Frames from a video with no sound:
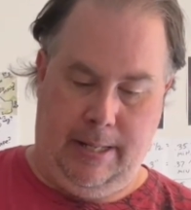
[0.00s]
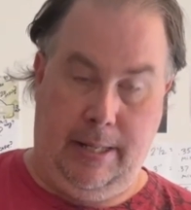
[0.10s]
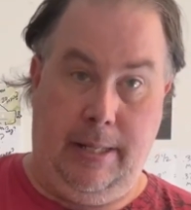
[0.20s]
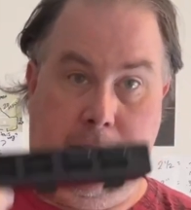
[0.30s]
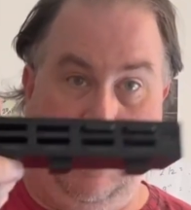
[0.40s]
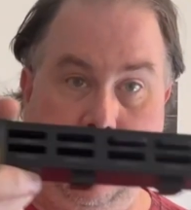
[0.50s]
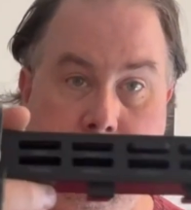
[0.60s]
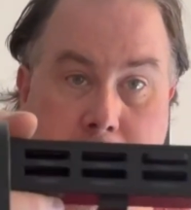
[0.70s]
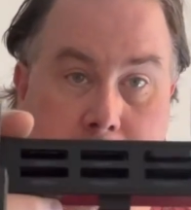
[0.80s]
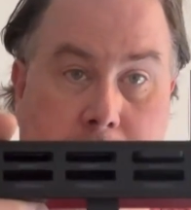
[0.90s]
as you can see
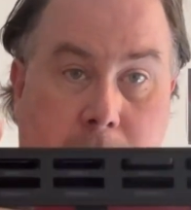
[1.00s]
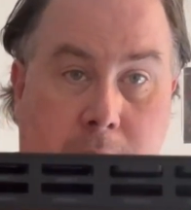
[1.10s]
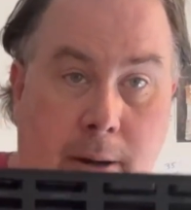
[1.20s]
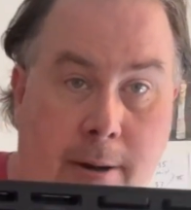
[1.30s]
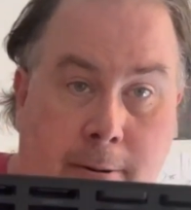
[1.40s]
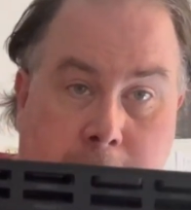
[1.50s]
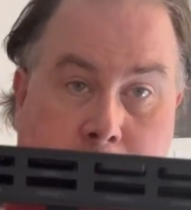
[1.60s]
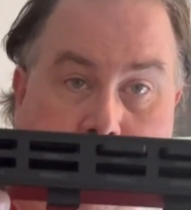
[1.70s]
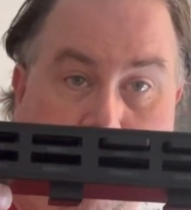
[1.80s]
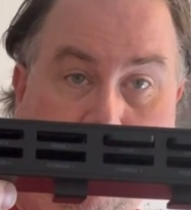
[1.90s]
right there.
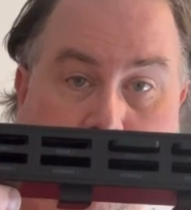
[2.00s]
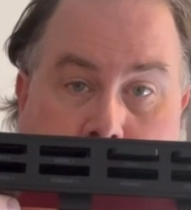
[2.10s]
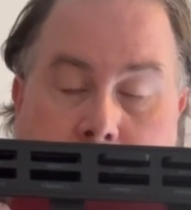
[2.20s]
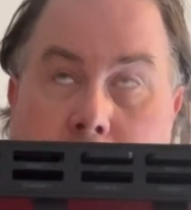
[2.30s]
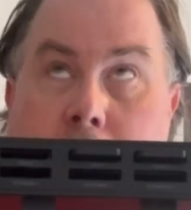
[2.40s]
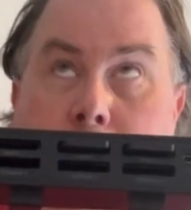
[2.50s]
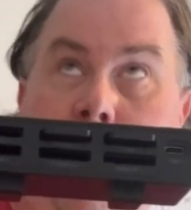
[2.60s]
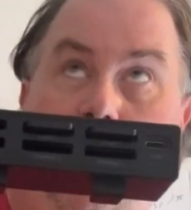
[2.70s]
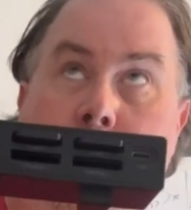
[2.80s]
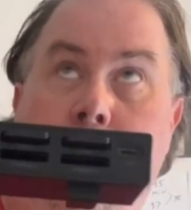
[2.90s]
I'll grab a
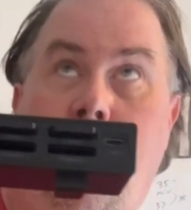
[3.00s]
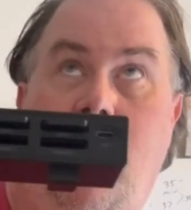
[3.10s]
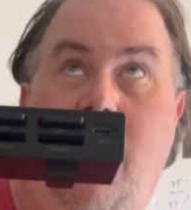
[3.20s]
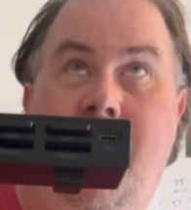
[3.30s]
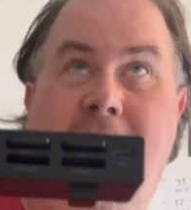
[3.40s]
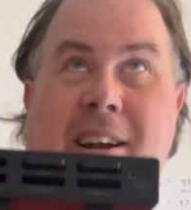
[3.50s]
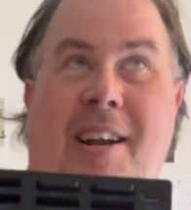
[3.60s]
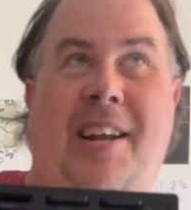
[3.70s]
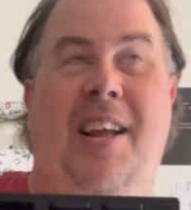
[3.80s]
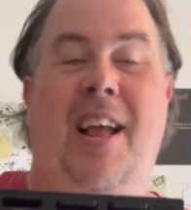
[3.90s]
couple more.
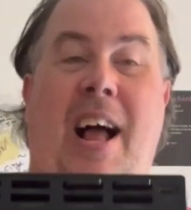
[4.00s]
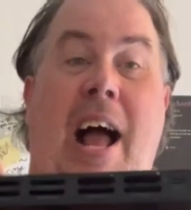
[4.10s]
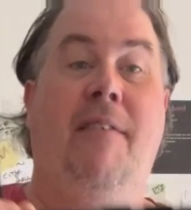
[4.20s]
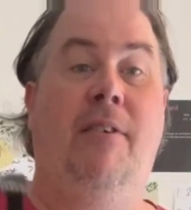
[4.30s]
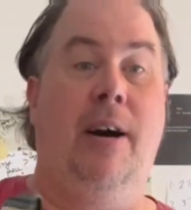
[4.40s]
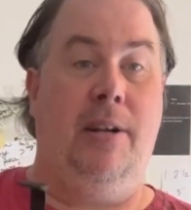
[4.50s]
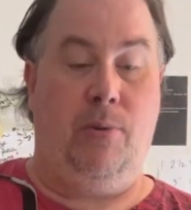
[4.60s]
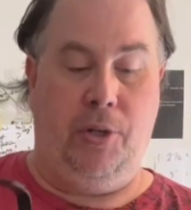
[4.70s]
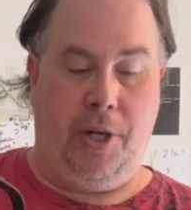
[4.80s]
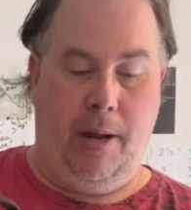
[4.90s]
I have a lot of
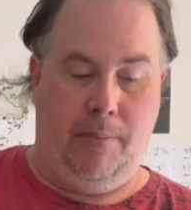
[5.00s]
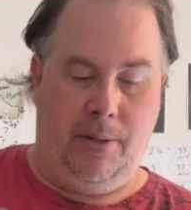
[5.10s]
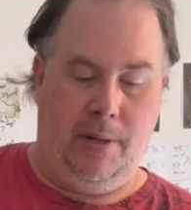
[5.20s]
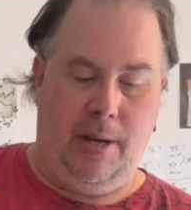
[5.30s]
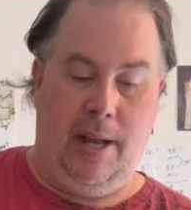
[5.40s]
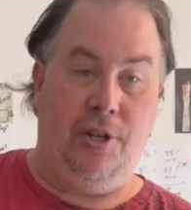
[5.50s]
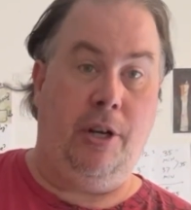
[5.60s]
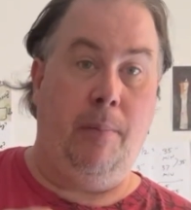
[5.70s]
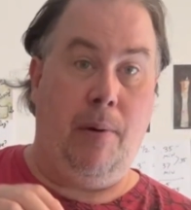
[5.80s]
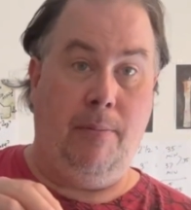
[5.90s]
Switch games, as you
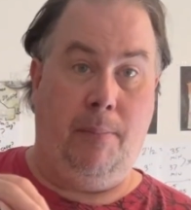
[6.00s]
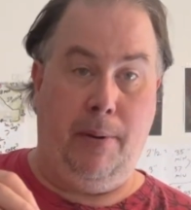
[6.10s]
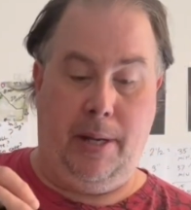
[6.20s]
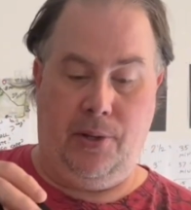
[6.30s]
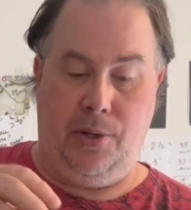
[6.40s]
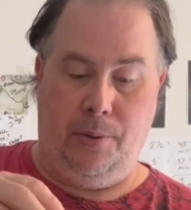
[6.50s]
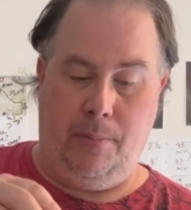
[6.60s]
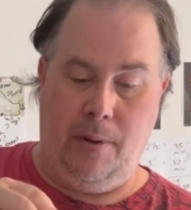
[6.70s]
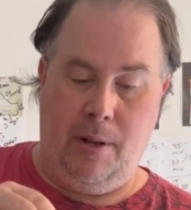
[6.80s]
can probably assume.